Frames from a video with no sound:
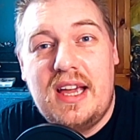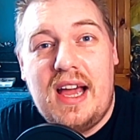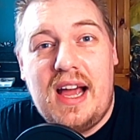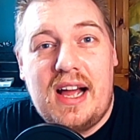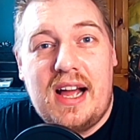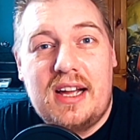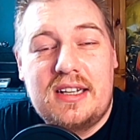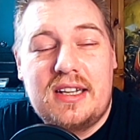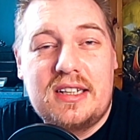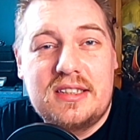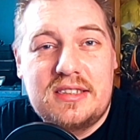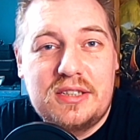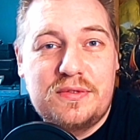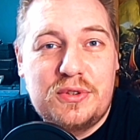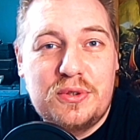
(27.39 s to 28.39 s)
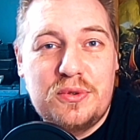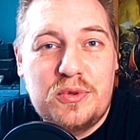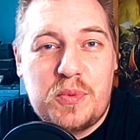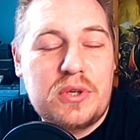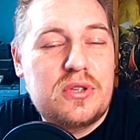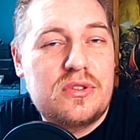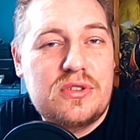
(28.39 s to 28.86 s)
I'd like to give two
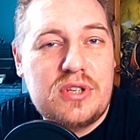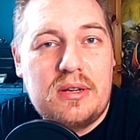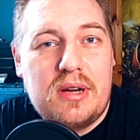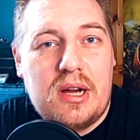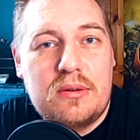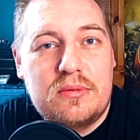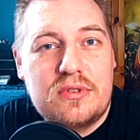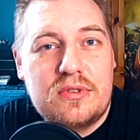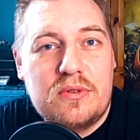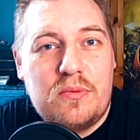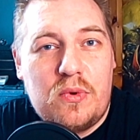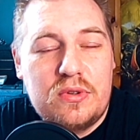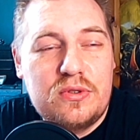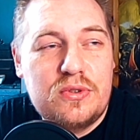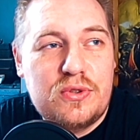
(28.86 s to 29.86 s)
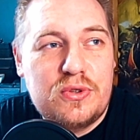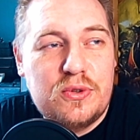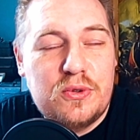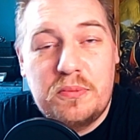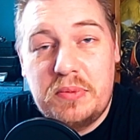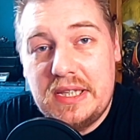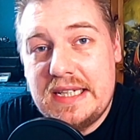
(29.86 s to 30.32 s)
special shout outs, one
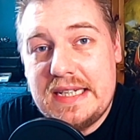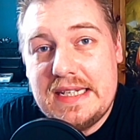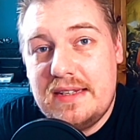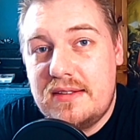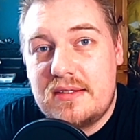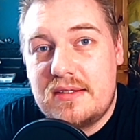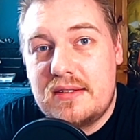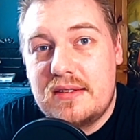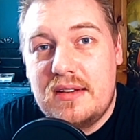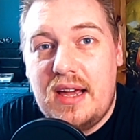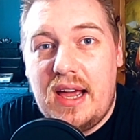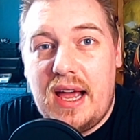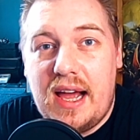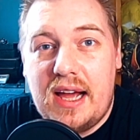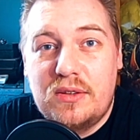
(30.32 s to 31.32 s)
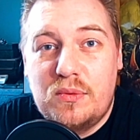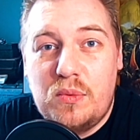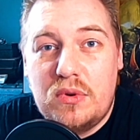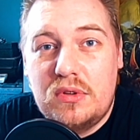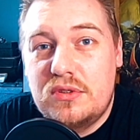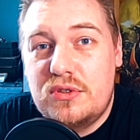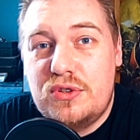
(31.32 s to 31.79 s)
to Palladius and
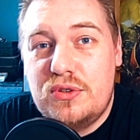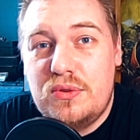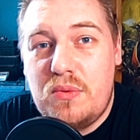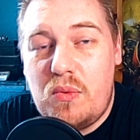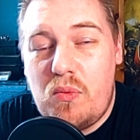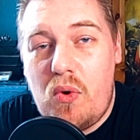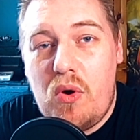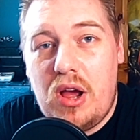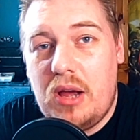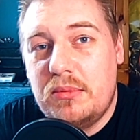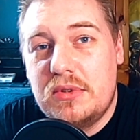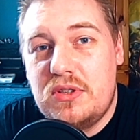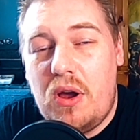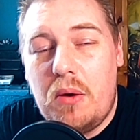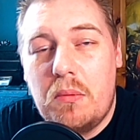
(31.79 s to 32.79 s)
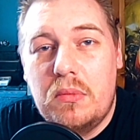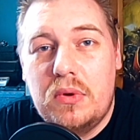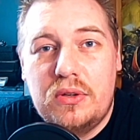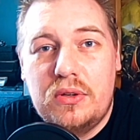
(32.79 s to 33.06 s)
one to Warhammer Tom,